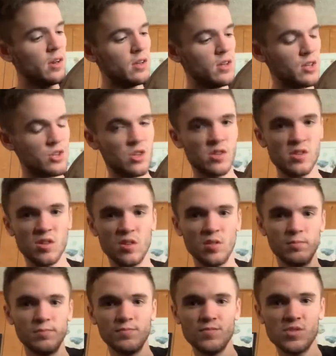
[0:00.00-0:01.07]
It's just a
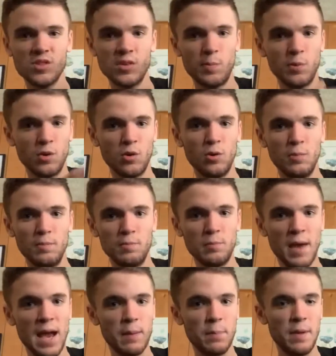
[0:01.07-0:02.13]
typical
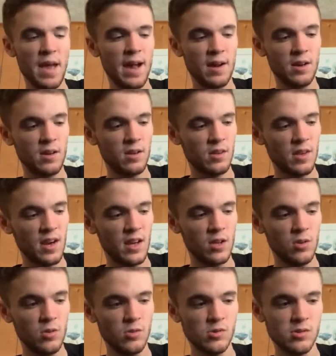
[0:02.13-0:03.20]
backpack that I
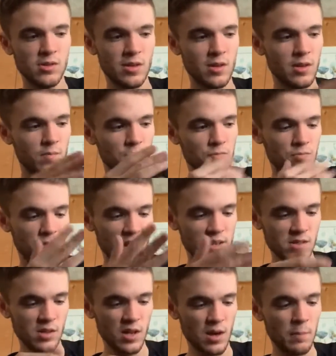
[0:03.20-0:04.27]
use. It
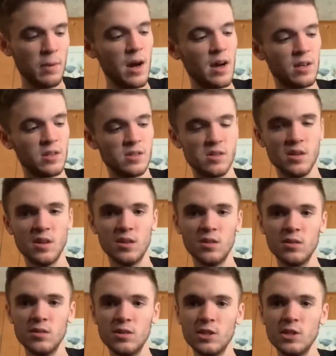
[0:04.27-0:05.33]
has a lot of pockets, and I
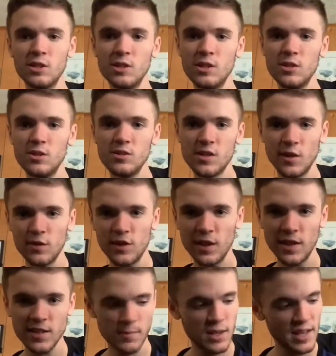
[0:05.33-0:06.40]
use everything
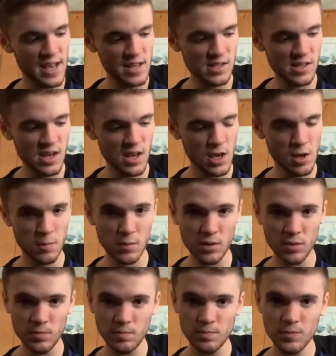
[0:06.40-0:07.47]
as my last name
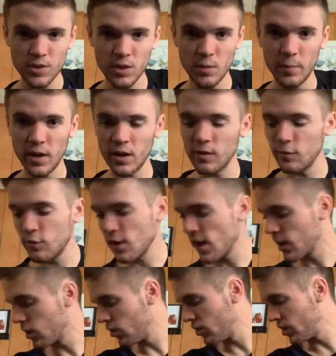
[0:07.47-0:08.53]
and an American
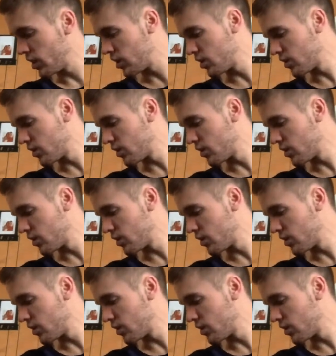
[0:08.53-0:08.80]
flag on there.